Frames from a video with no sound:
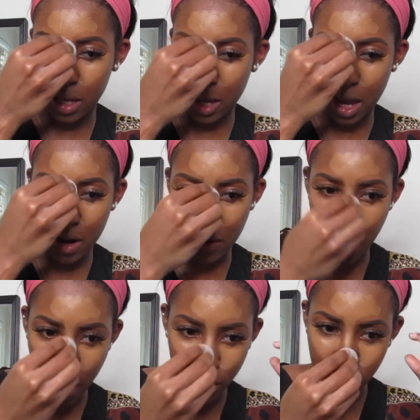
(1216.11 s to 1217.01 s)
I don't know.
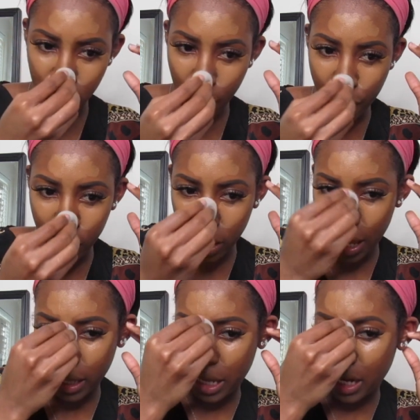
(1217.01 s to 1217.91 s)
I just don't feel
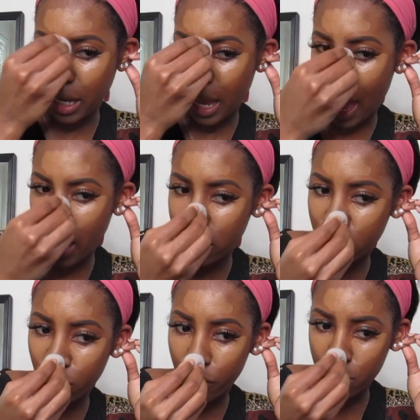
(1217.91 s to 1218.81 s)
like getting an
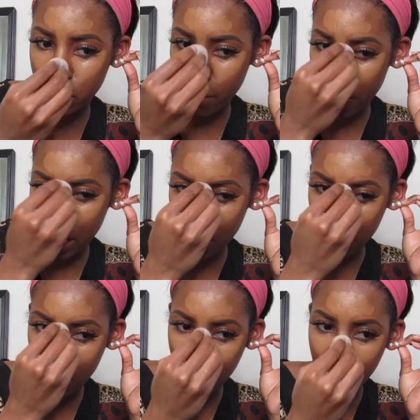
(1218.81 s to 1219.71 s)
attitude from somebody
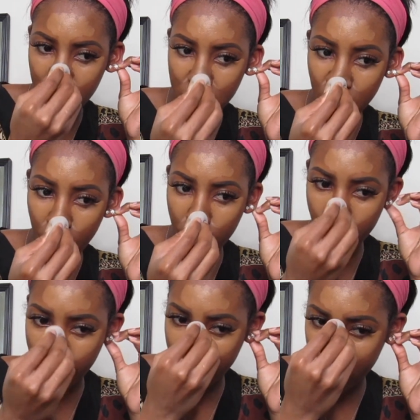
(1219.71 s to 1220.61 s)
because of
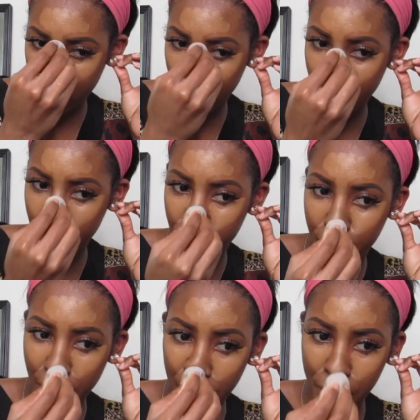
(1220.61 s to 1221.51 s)
a fucking
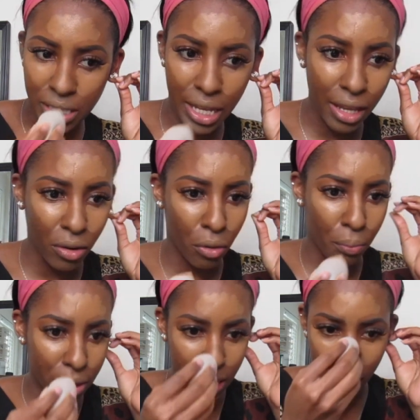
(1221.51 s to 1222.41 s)
baked potato.
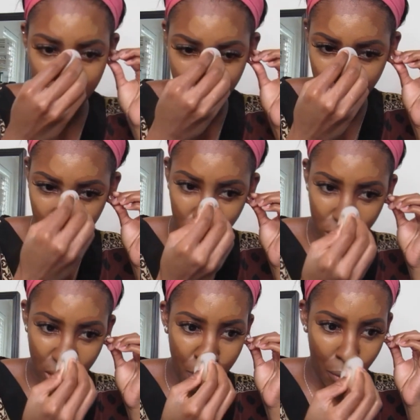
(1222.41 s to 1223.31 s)
Potatoes are so
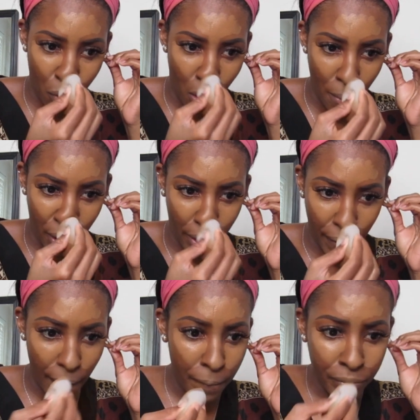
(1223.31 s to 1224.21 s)
cheap at Walmart.
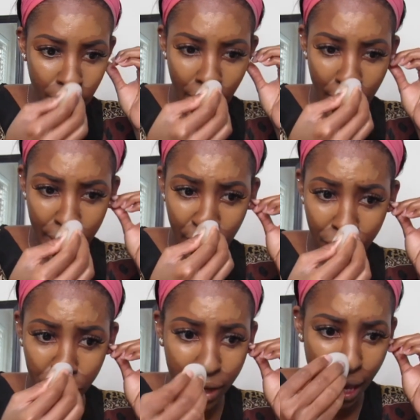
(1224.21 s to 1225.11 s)
And if
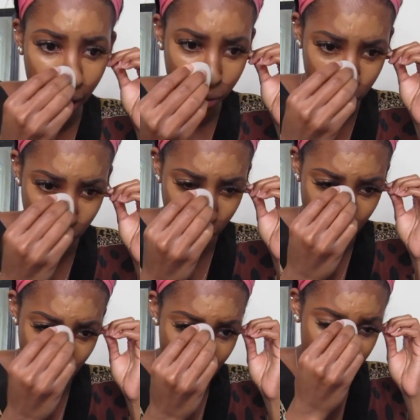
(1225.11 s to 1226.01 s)
you can't cook,
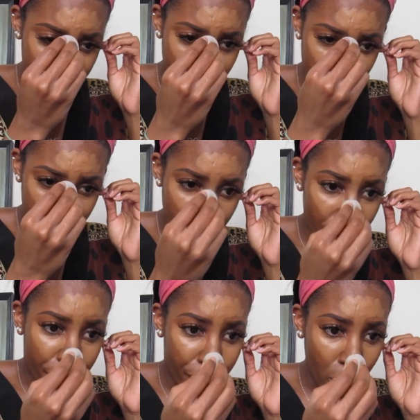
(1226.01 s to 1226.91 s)
there's
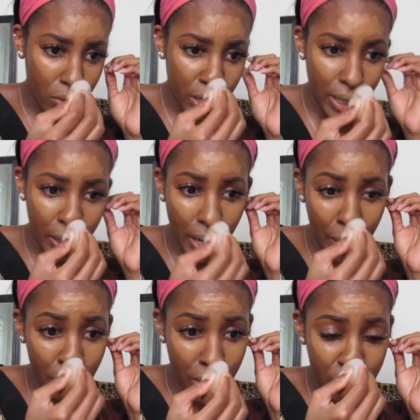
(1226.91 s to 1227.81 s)
frozen
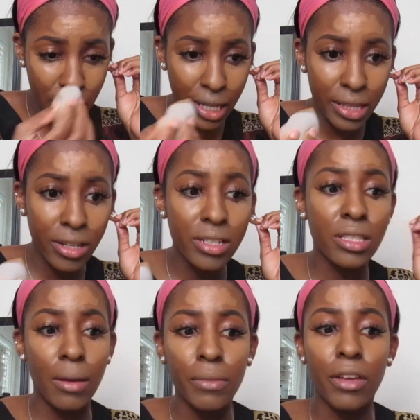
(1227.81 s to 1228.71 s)
dinners. Like, there's
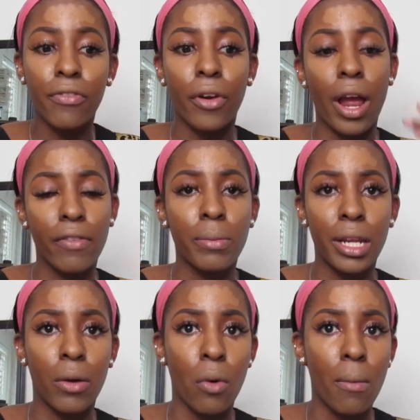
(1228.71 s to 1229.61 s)
something for everybody
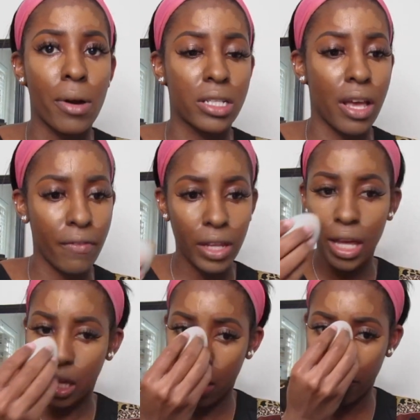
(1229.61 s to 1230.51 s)
at Walmart. So I feel
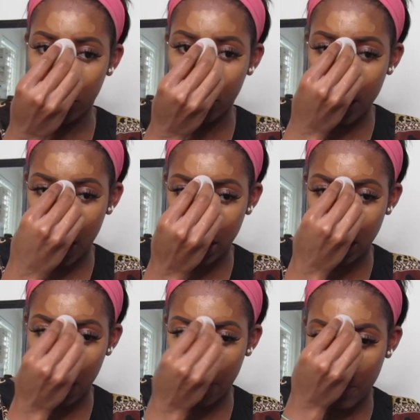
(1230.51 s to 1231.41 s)
like if you're not the
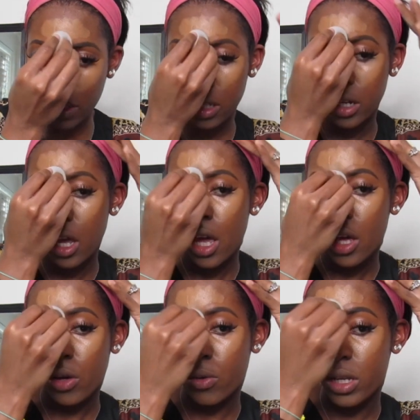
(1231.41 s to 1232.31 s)
type of person
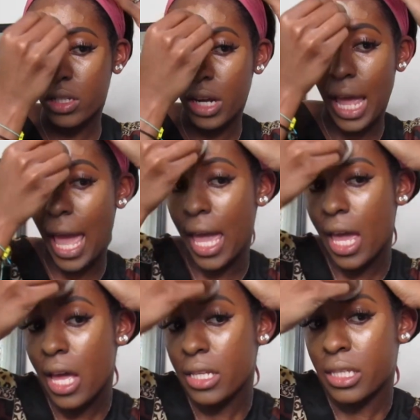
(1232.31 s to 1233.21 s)
who is gonna
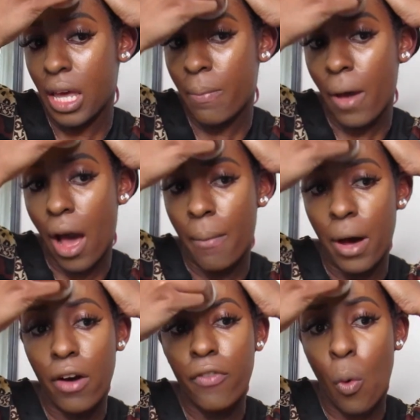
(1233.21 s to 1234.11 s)
tip
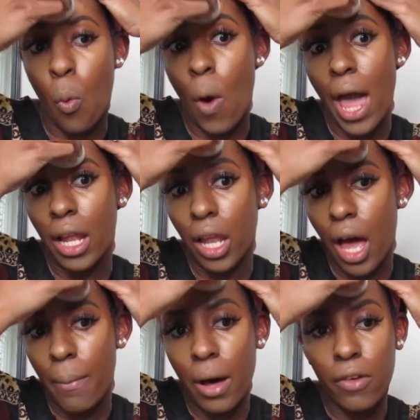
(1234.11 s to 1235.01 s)
above
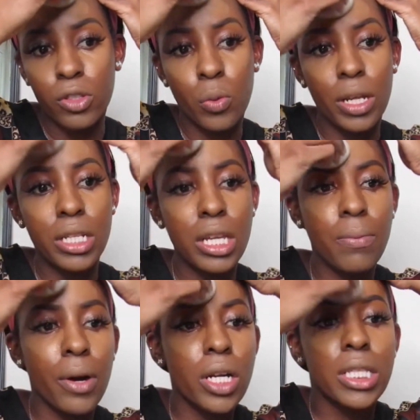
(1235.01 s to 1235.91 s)

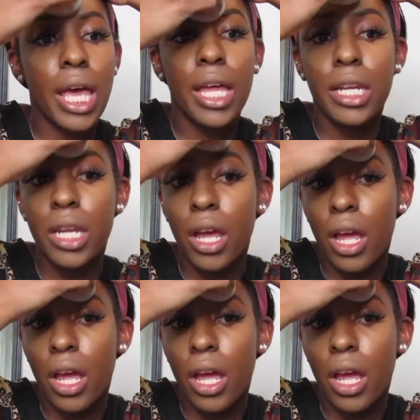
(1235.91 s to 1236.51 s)
20%